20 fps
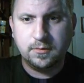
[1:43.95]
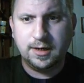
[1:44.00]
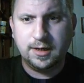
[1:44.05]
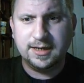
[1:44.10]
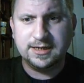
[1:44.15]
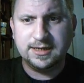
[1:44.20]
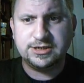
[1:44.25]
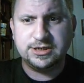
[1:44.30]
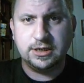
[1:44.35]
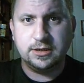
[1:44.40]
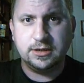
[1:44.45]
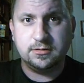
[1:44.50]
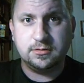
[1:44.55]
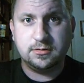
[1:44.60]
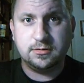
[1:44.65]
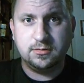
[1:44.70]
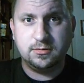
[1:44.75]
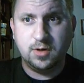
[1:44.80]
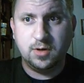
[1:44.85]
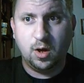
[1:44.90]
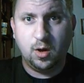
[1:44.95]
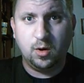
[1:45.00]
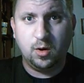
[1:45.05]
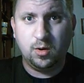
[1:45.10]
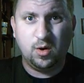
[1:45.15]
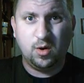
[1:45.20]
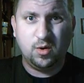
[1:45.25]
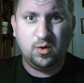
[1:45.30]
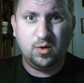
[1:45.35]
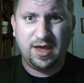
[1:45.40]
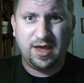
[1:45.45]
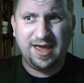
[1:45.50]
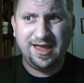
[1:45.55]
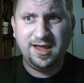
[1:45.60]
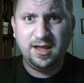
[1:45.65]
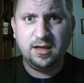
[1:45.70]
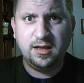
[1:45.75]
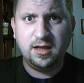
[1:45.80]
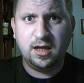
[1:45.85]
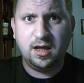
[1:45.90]
And I said,
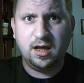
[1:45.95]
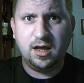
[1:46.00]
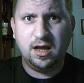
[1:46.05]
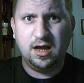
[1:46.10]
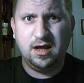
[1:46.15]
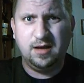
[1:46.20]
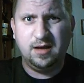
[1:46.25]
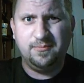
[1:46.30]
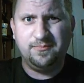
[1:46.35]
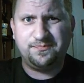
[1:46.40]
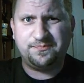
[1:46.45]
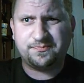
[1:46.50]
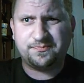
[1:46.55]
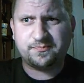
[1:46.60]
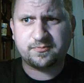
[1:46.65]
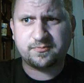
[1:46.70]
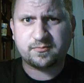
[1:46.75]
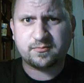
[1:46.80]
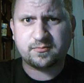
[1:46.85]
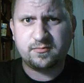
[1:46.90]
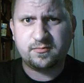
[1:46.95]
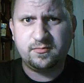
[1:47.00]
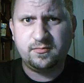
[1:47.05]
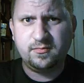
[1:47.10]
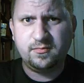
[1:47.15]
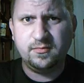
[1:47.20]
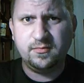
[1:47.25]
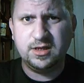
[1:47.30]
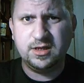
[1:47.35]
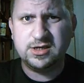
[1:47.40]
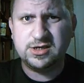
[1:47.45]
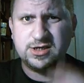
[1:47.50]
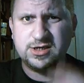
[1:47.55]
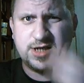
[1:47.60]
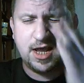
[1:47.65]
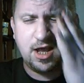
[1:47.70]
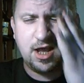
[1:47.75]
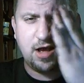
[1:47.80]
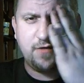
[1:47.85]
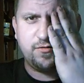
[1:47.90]
okay, just
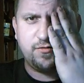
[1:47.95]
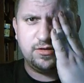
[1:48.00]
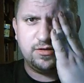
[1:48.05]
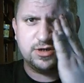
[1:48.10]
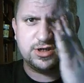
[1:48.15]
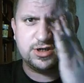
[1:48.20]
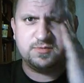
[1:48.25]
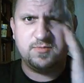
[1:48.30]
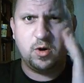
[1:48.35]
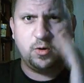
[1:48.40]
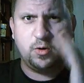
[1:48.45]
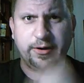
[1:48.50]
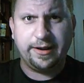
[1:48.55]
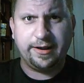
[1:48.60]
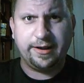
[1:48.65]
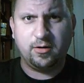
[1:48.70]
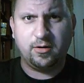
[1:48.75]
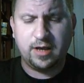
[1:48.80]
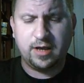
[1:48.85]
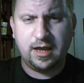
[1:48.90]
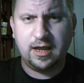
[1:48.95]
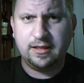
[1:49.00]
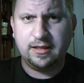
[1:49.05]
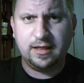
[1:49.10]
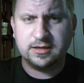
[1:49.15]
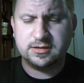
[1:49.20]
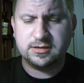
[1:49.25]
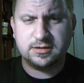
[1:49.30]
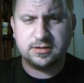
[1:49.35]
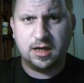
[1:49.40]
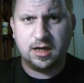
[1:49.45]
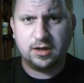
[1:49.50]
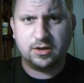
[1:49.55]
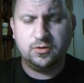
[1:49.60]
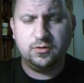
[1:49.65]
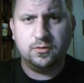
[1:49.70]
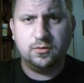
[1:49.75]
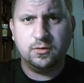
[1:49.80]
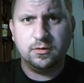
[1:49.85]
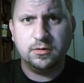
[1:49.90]
stay off with the smoting, okay? That's
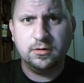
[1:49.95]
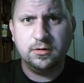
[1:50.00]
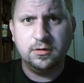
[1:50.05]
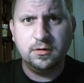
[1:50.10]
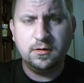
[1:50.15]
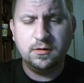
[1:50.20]
not cool.